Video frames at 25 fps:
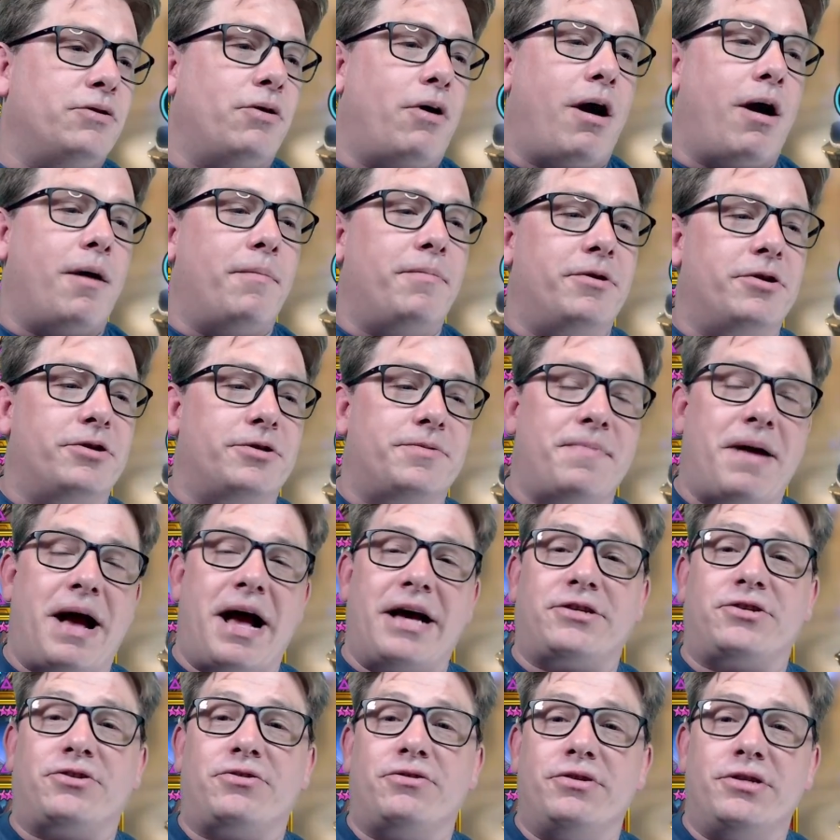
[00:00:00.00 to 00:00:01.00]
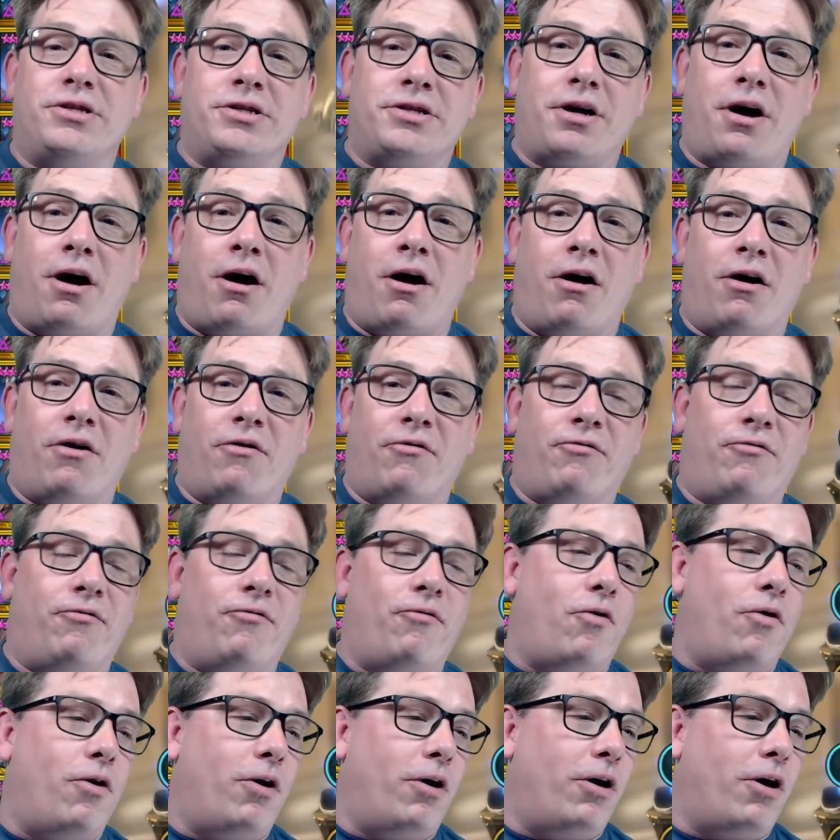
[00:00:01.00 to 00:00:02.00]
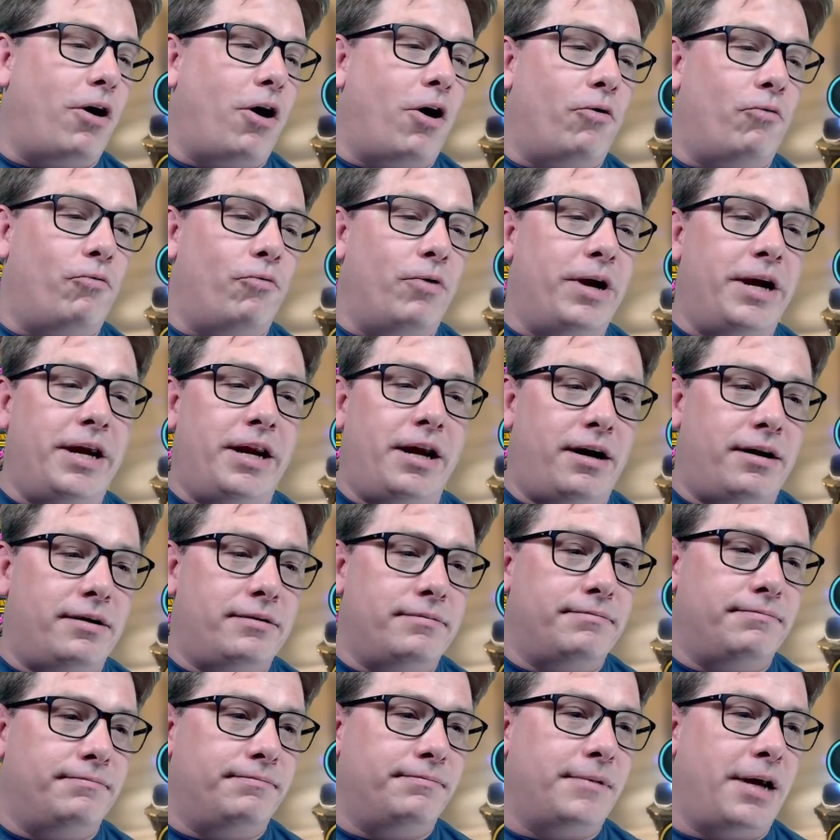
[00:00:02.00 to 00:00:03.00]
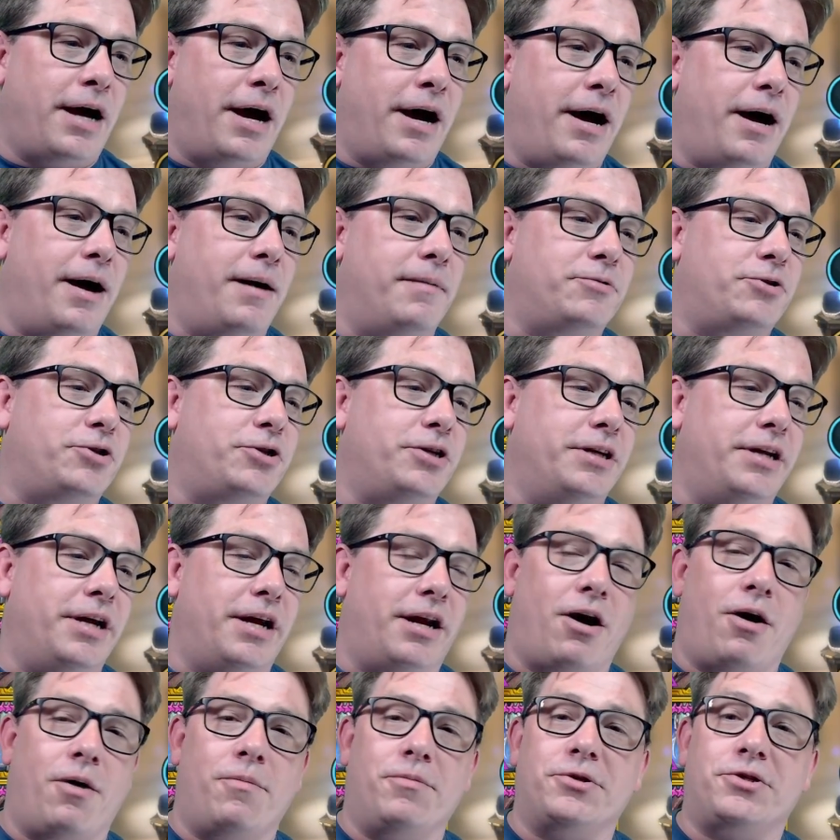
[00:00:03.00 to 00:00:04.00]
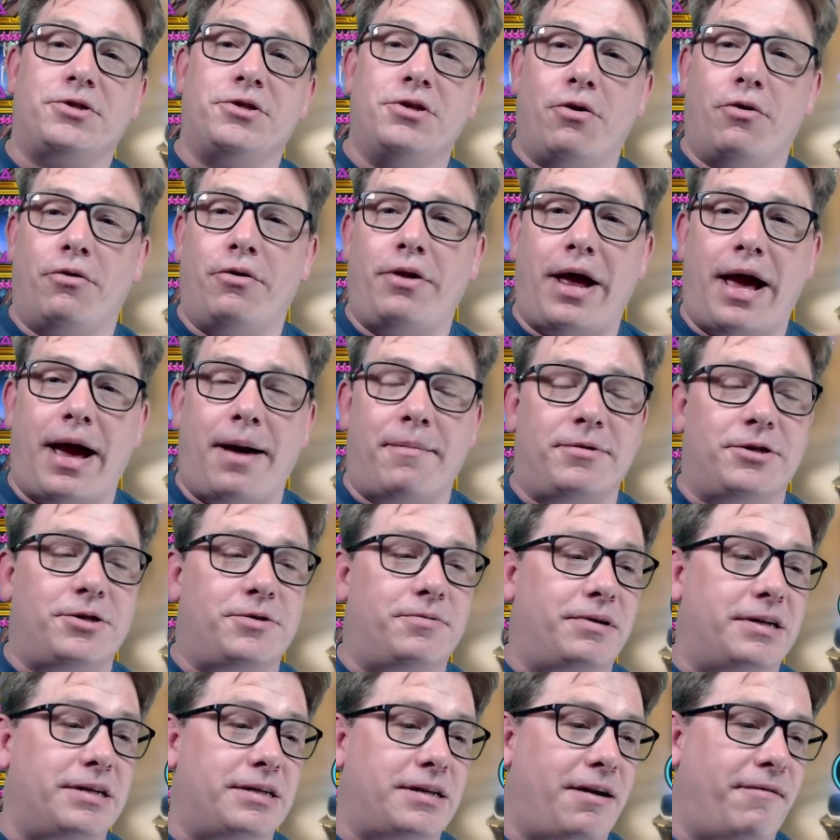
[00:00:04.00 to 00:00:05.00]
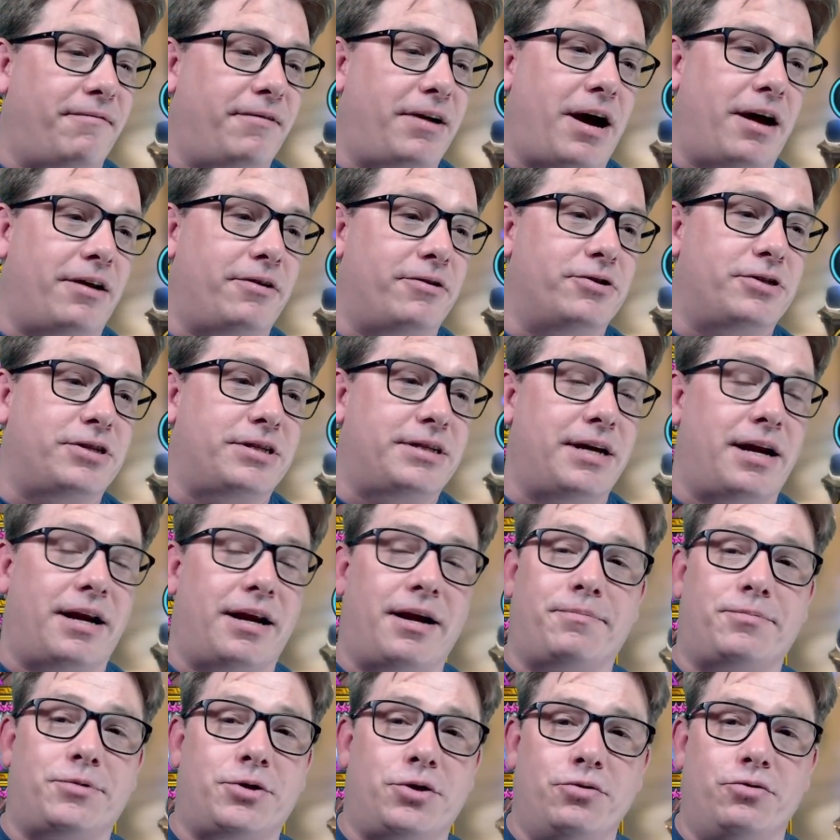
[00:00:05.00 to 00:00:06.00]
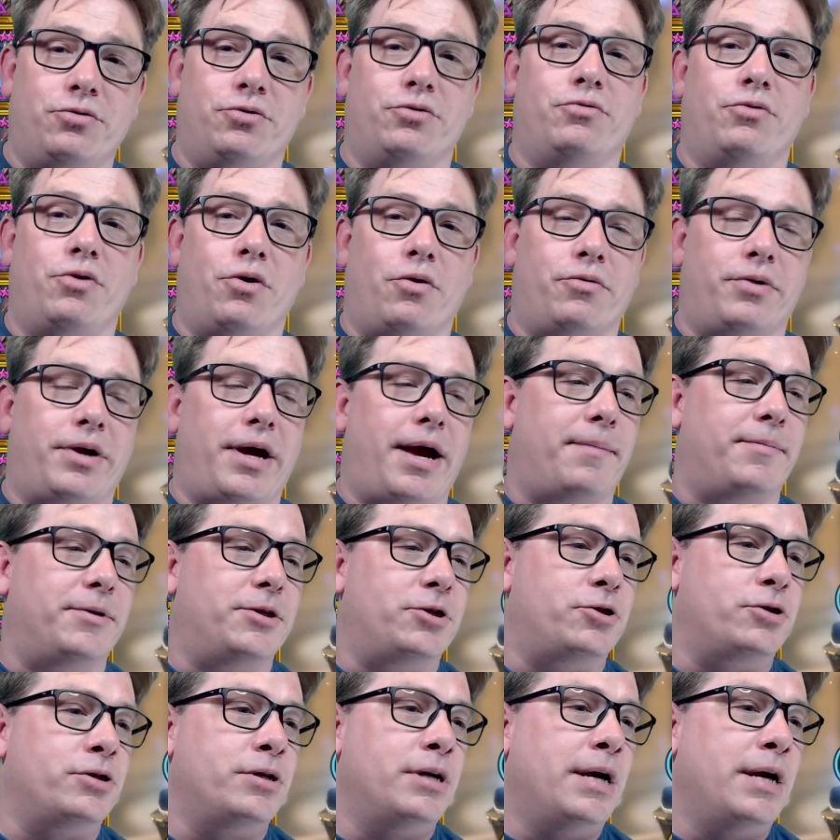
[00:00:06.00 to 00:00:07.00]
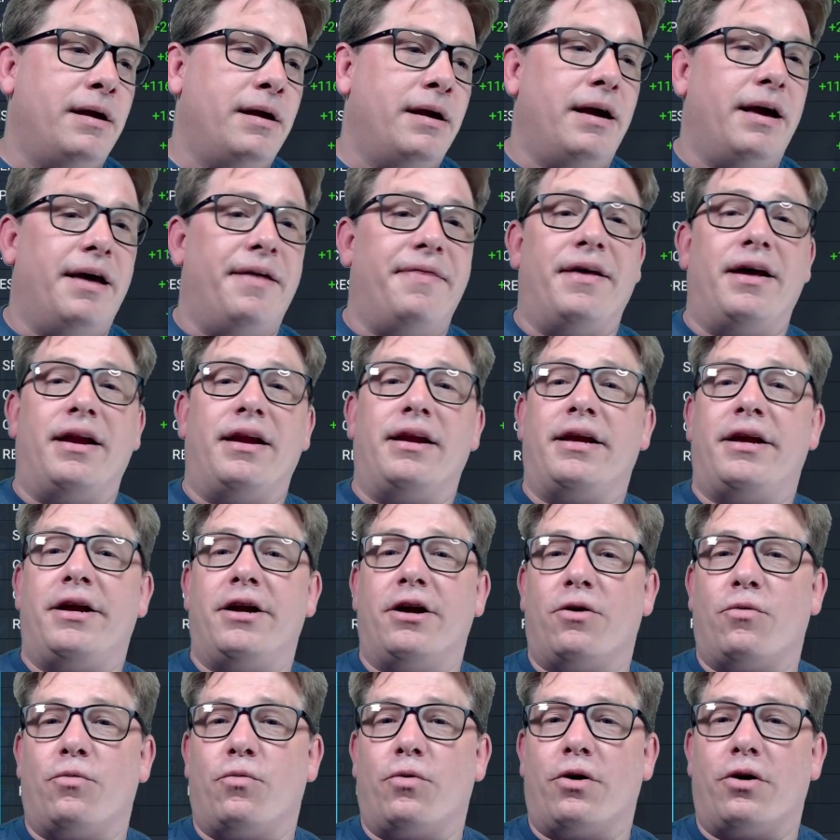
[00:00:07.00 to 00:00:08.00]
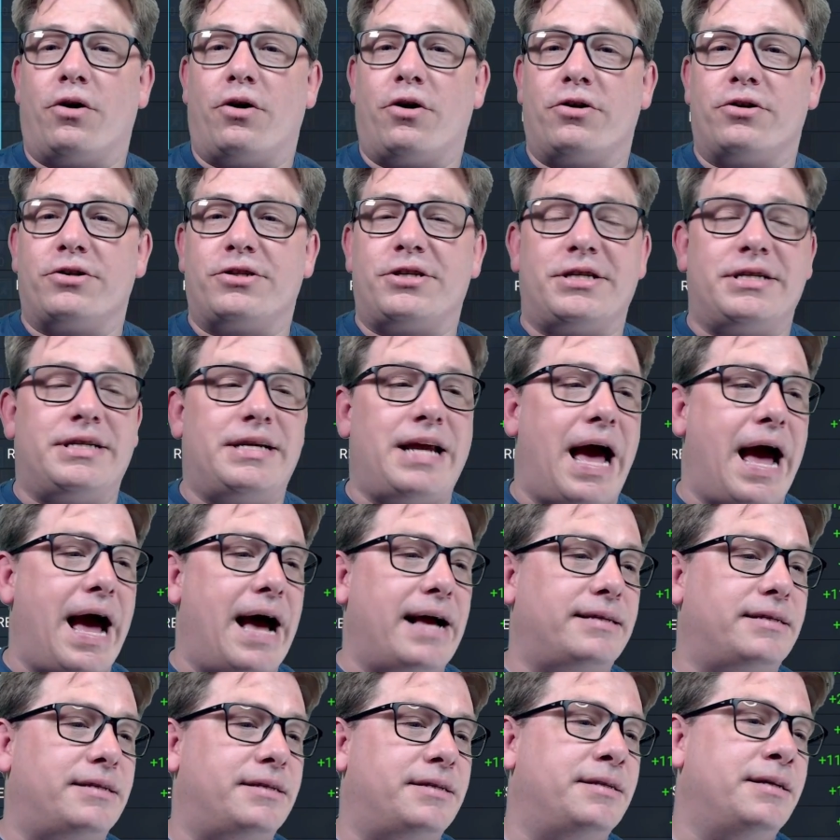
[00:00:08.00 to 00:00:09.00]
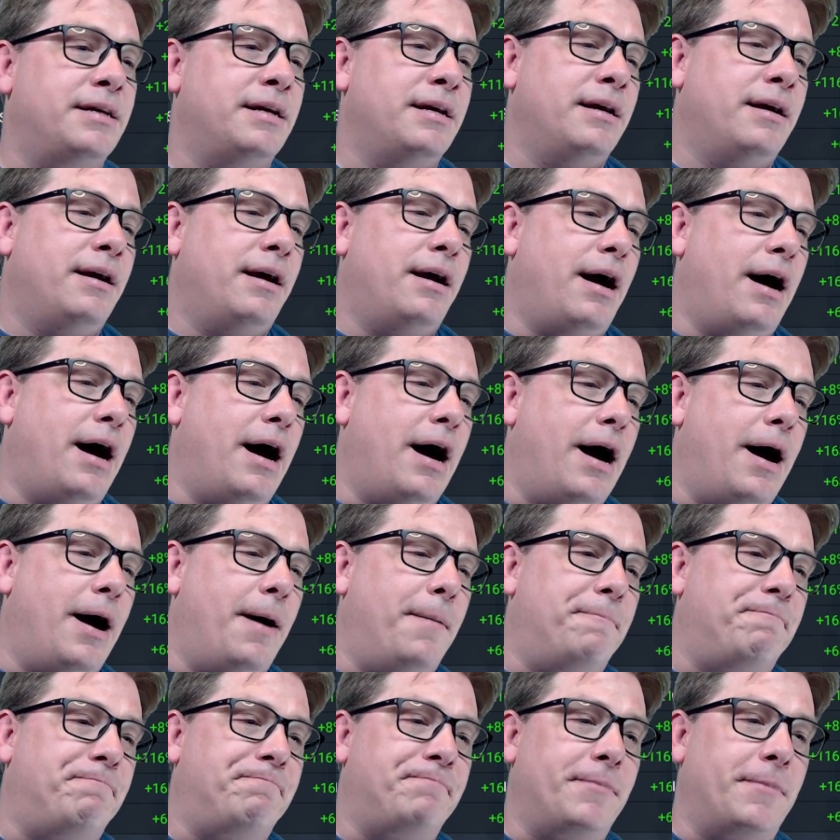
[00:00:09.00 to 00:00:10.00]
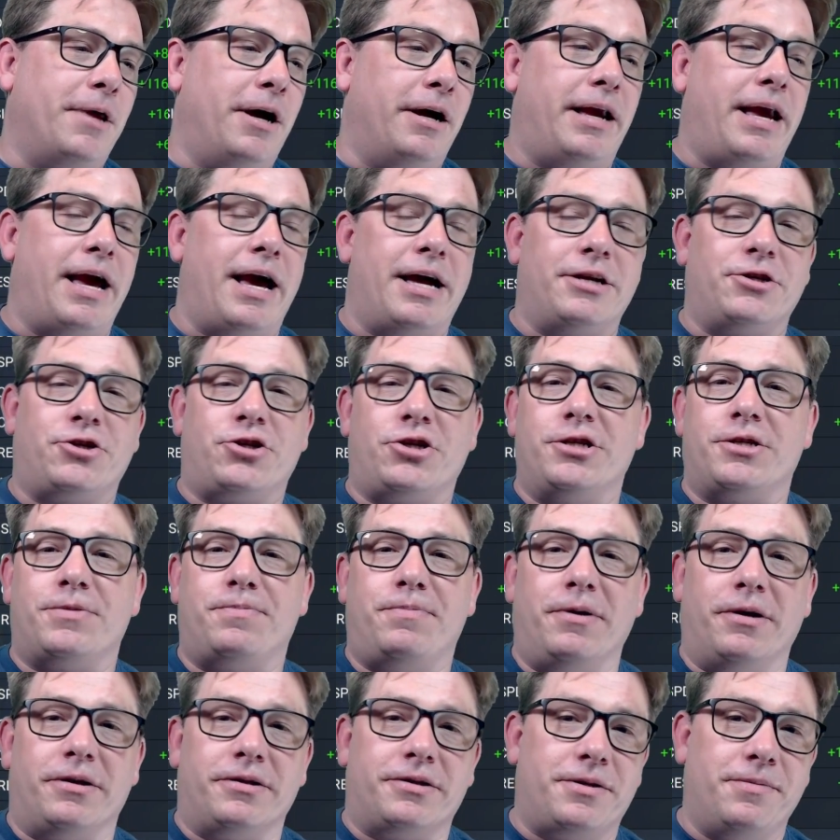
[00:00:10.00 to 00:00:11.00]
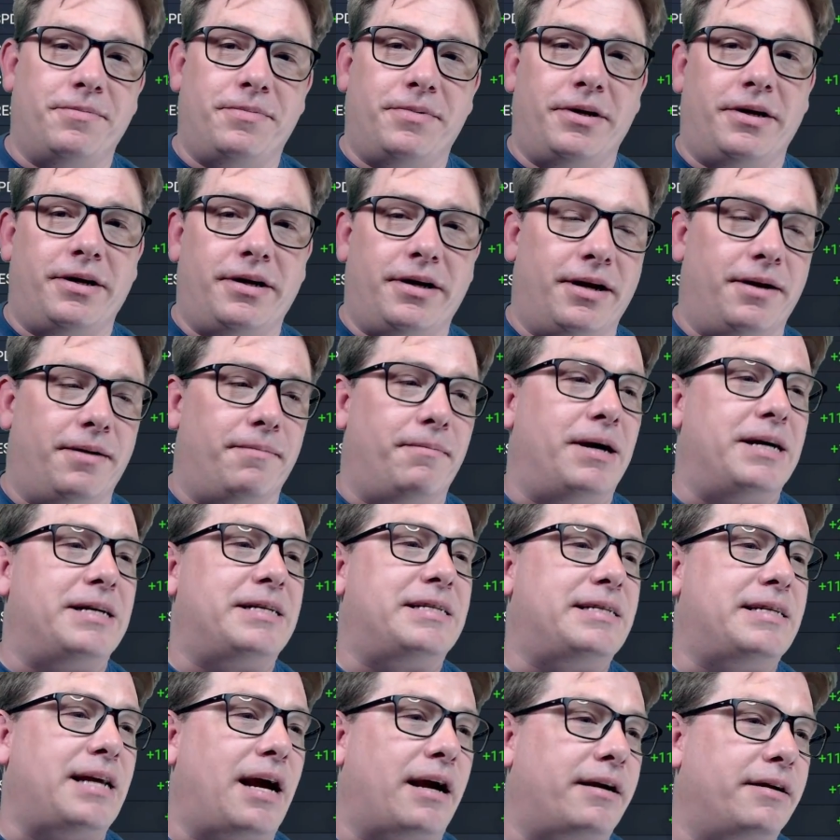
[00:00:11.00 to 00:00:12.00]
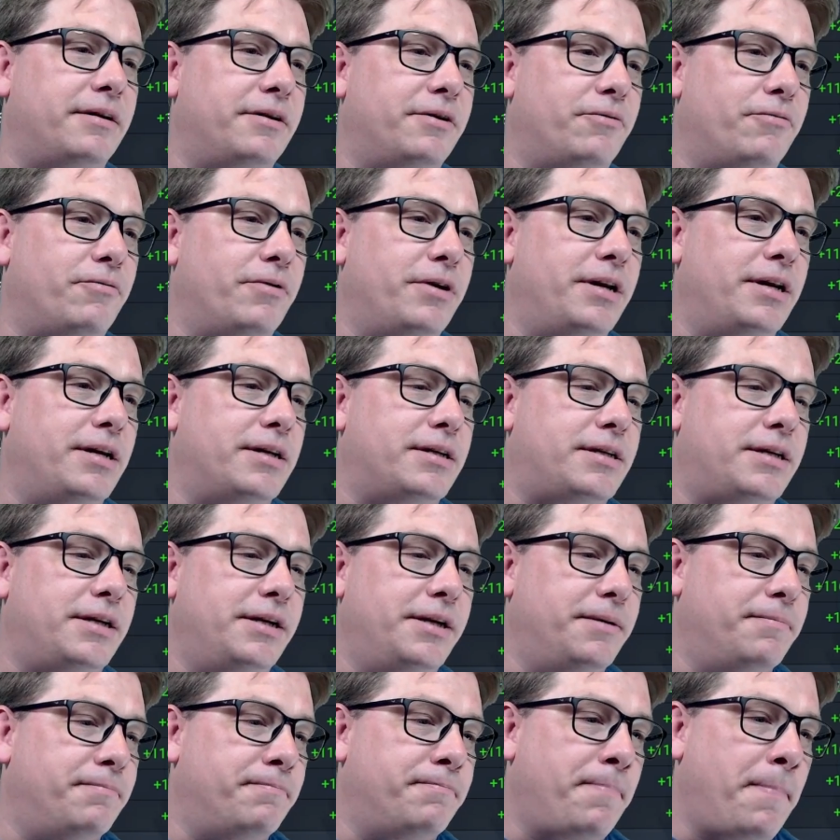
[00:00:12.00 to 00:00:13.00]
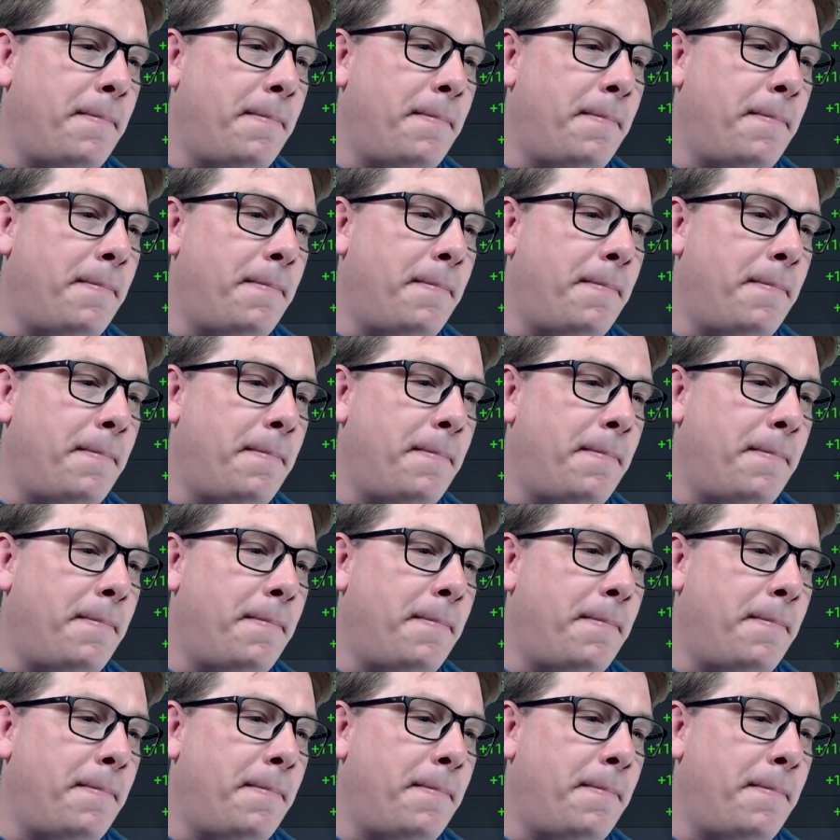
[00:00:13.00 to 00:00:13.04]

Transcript: Arbiter's Masteries are for Arena. She did almost no damage because I've got her set up to do no damage. And then here were her stats. Again, she's built to be in my second Arena team.